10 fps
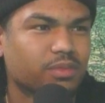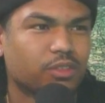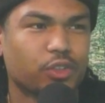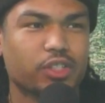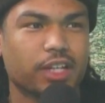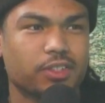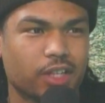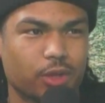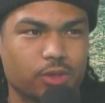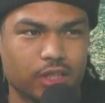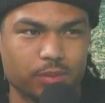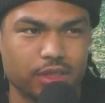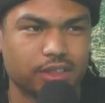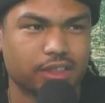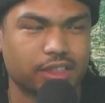If it was like Zell
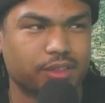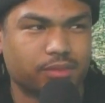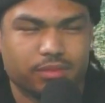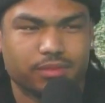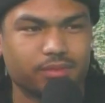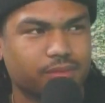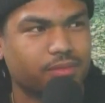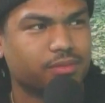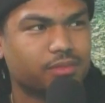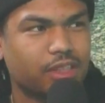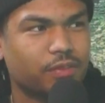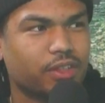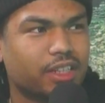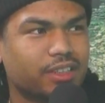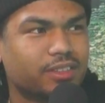something, then I
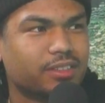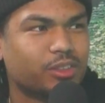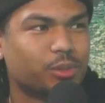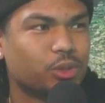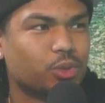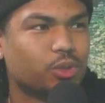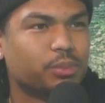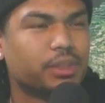feel like it would be cooler.